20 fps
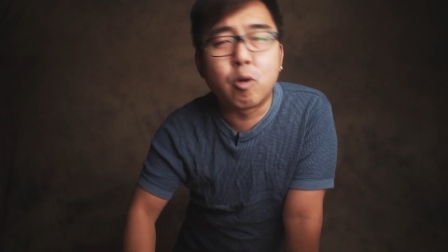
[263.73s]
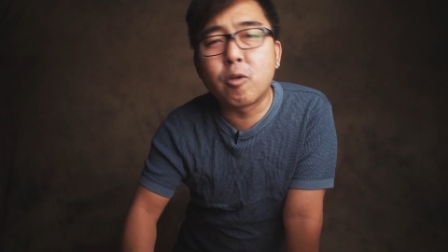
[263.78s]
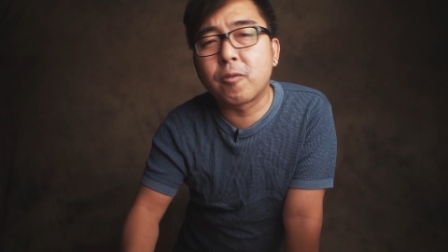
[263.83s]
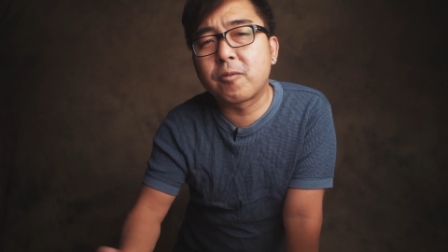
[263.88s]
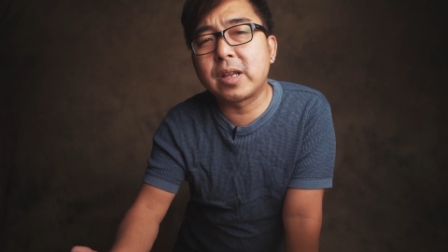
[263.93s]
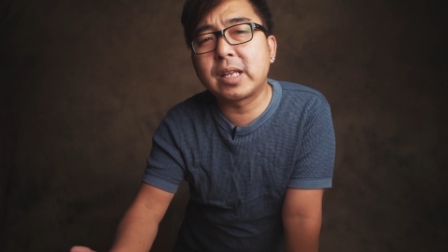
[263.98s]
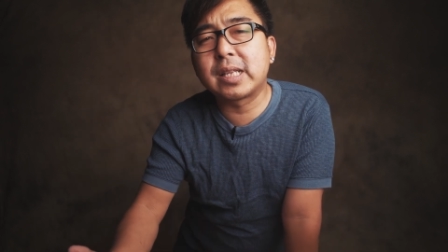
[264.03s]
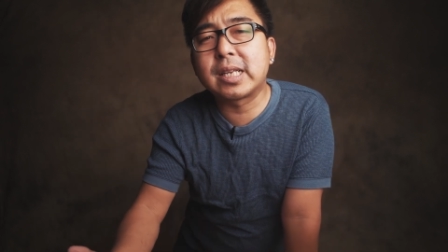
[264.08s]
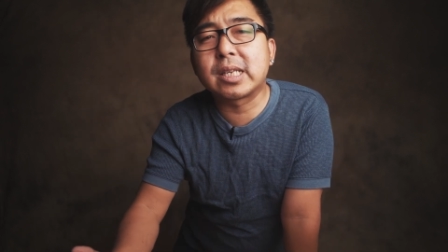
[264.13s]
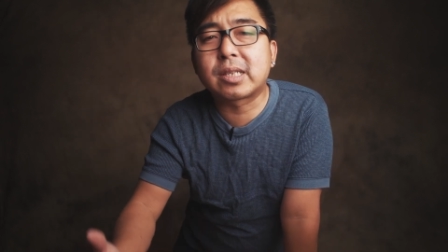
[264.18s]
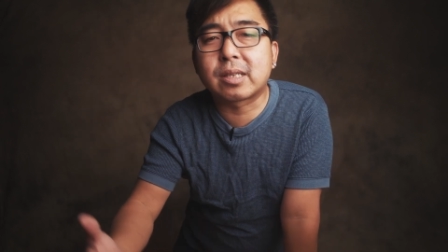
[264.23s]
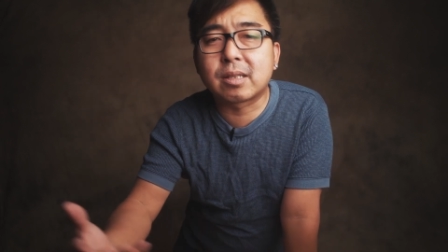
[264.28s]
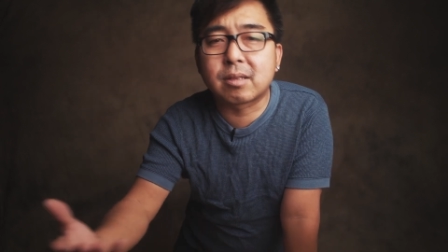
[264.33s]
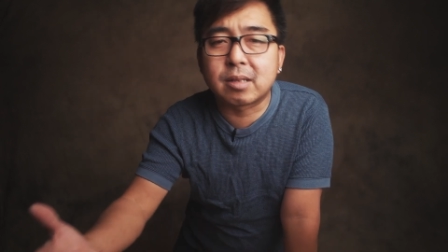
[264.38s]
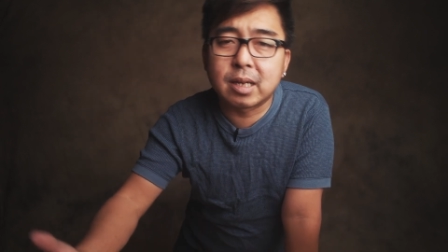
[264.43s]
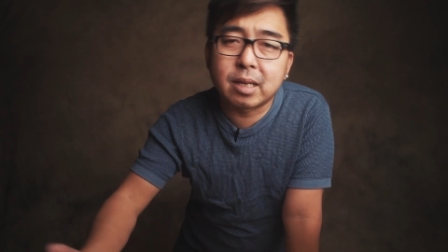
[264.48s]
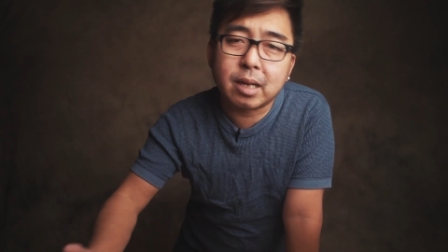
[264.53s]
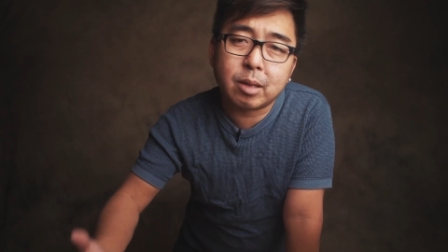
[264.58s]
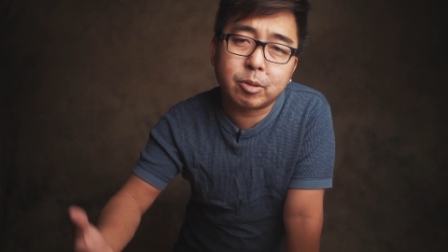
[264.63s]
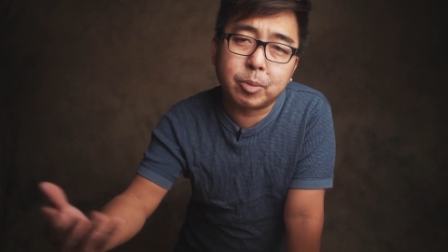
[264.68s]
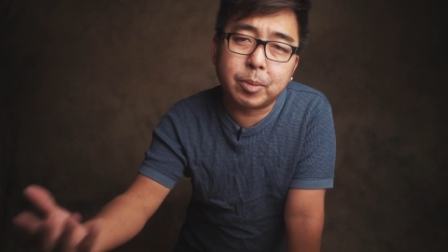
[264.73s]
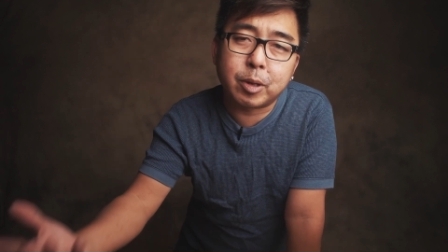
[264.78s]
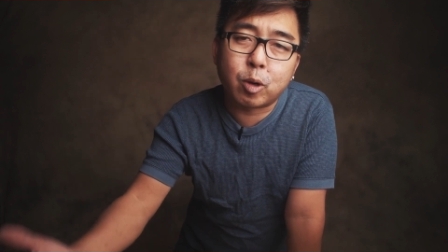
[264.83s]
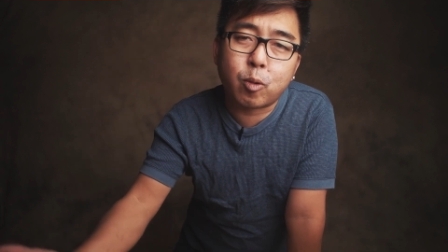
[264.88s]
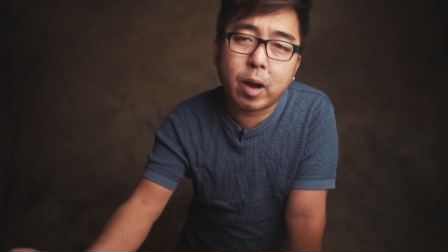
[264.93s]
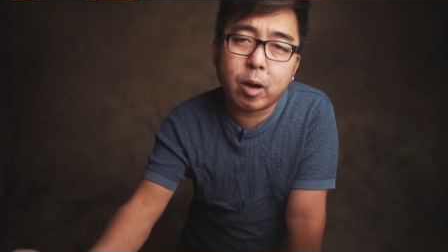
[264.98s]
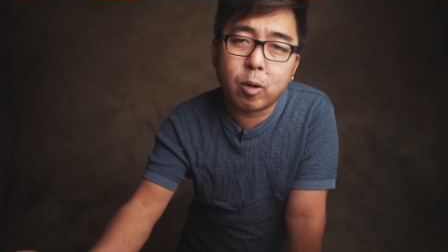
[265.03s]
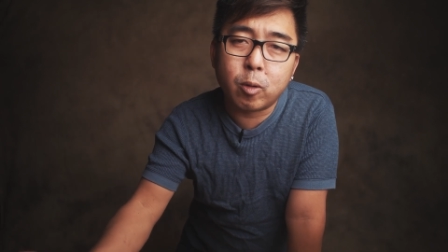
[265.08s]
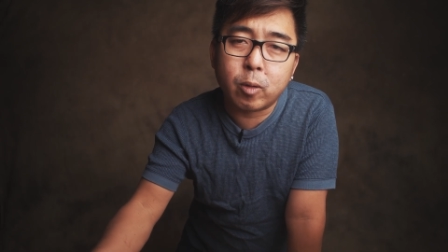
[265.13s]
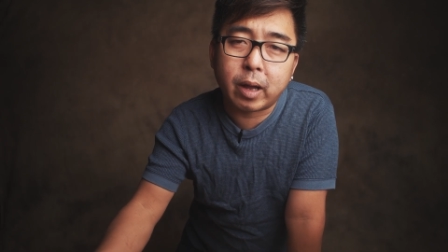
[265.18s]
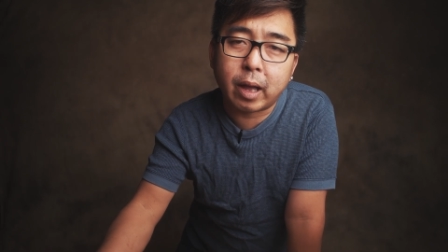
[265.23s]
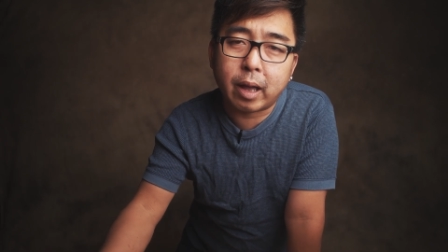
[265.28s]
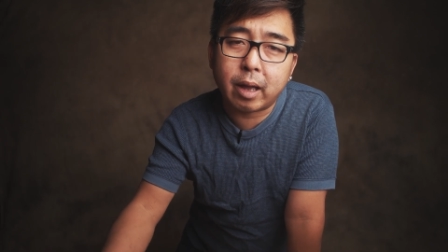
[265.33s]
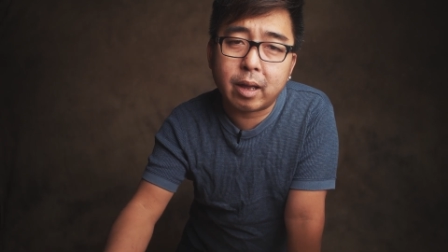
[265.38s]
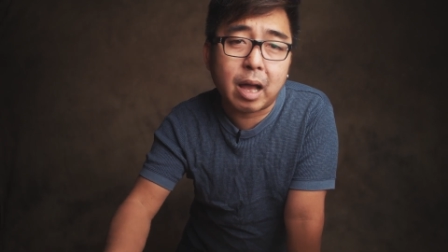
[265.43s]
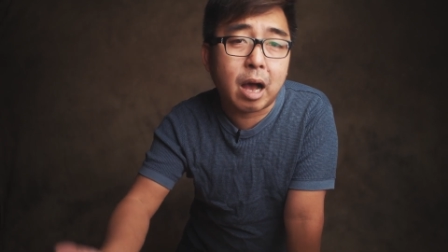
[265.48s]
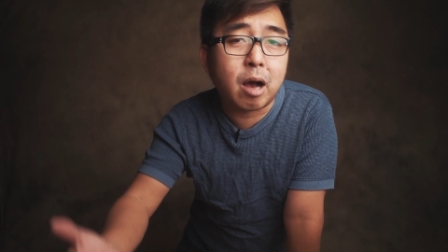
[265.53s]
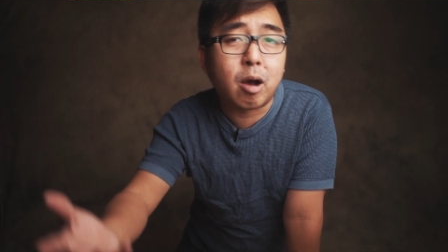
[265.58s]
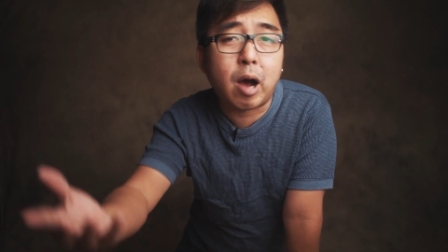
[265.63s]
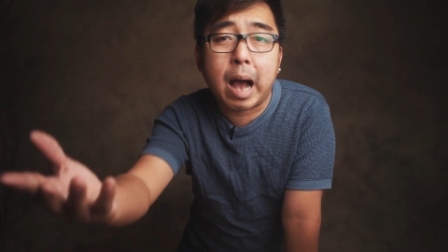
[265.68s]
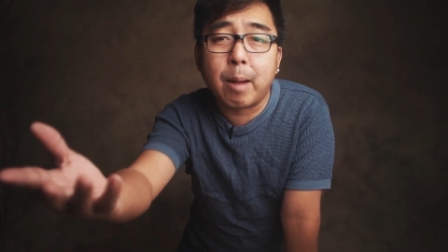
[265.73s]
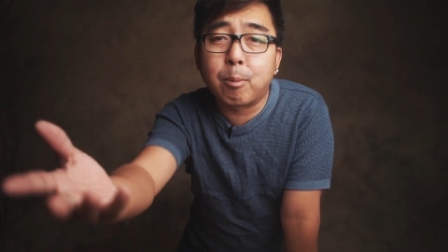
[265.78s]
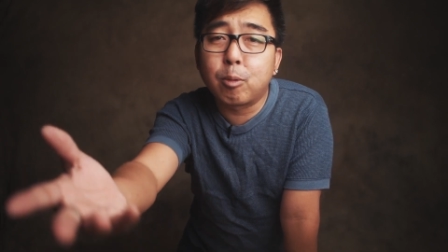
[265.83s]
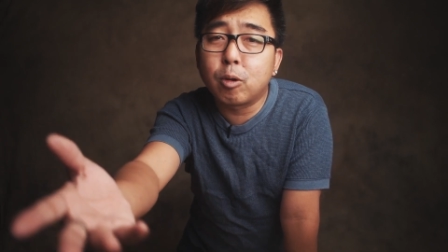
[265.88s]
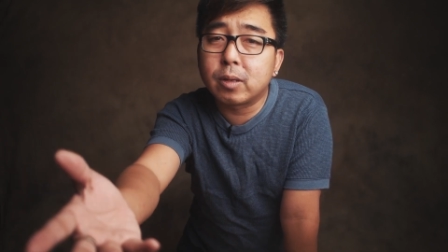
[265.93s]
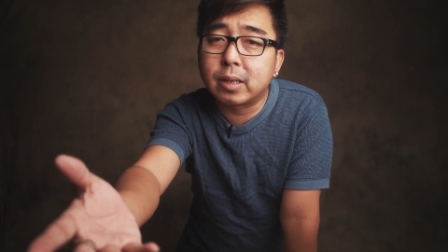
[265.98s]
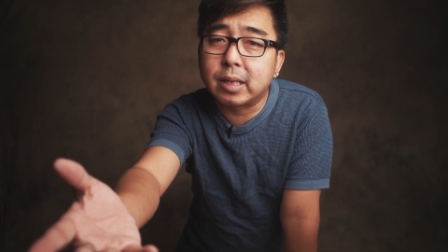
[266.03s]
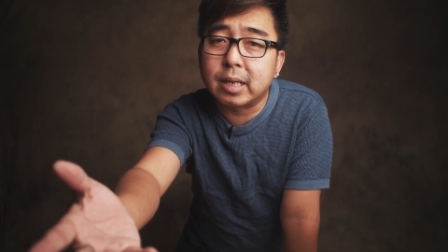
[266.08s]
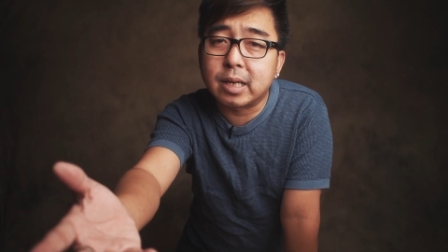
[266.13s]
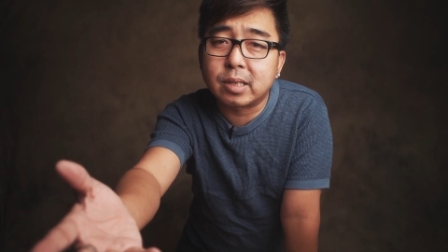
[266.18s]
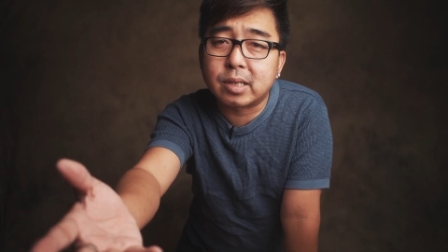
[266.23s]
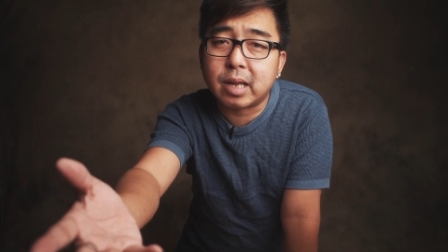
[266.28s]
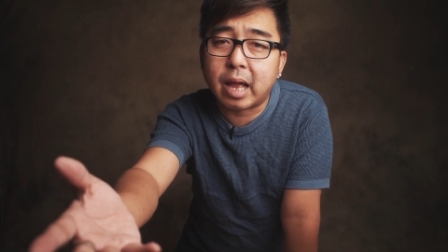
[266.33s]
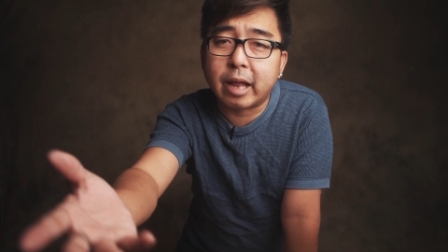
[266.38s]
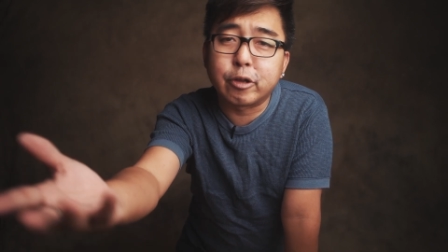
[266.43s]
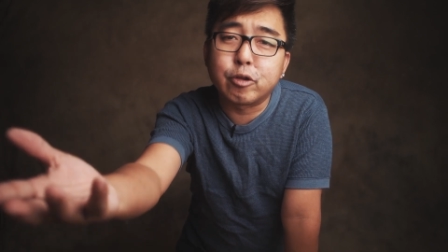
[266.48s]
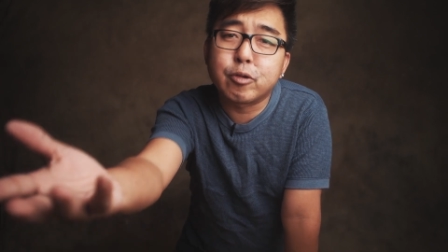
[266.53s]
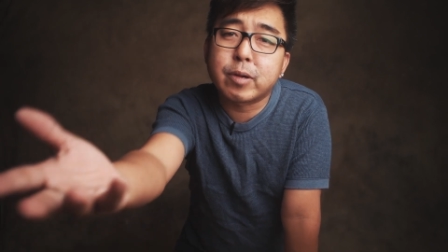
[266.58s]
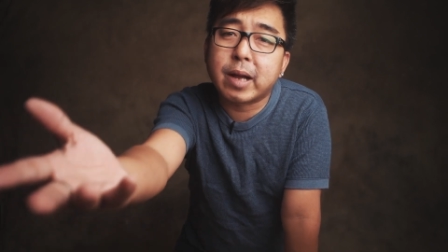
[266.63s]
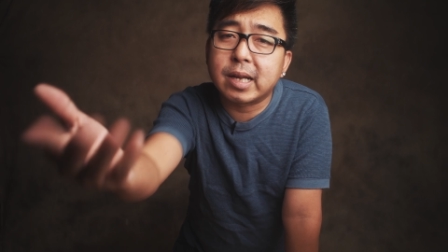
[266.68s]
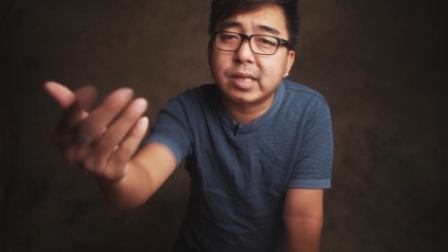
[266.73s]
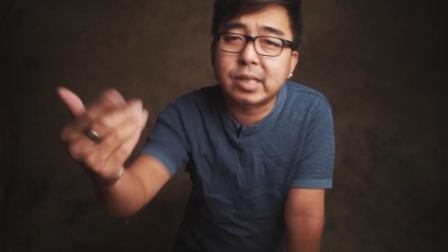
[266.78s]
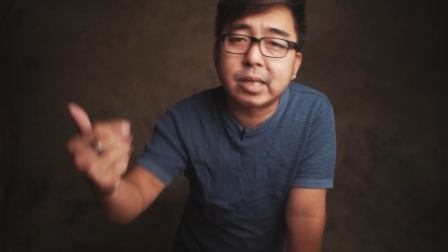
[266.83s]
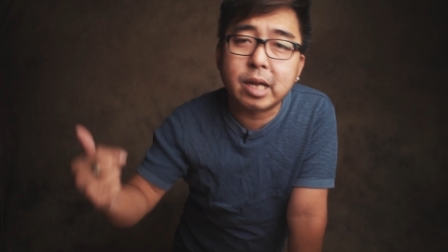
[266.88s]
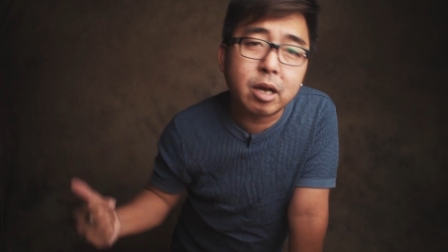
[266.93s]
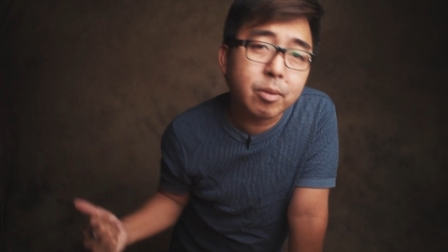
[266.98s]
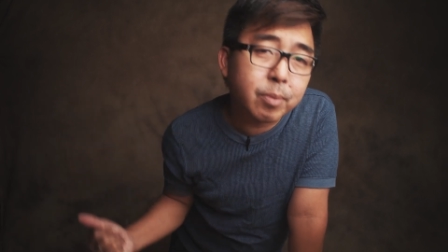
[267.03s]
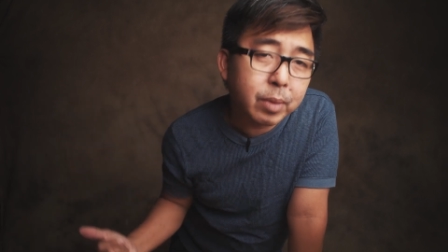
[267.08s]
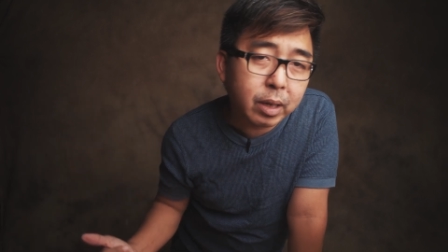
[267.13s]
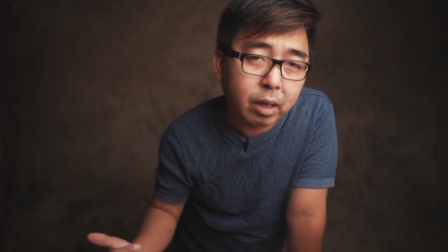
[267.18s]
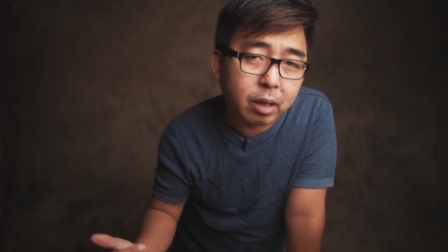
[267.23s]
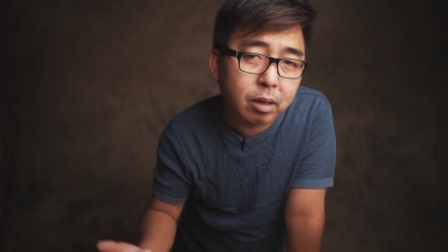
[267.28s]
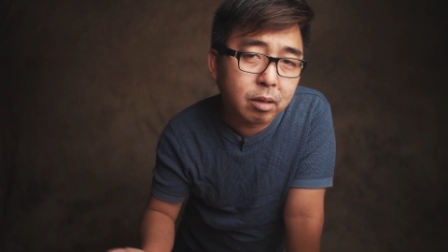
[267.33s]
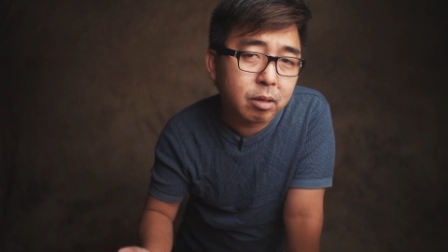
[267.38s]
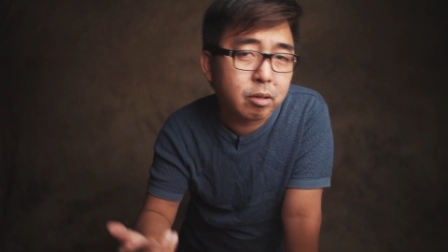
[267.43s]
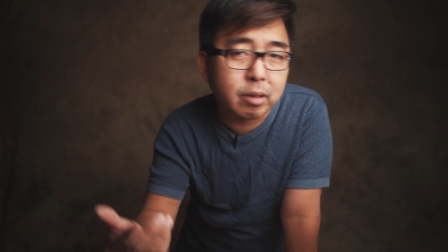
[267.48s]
Hopefully this turned out to be quite okay. I'll upload this and you guys tell me.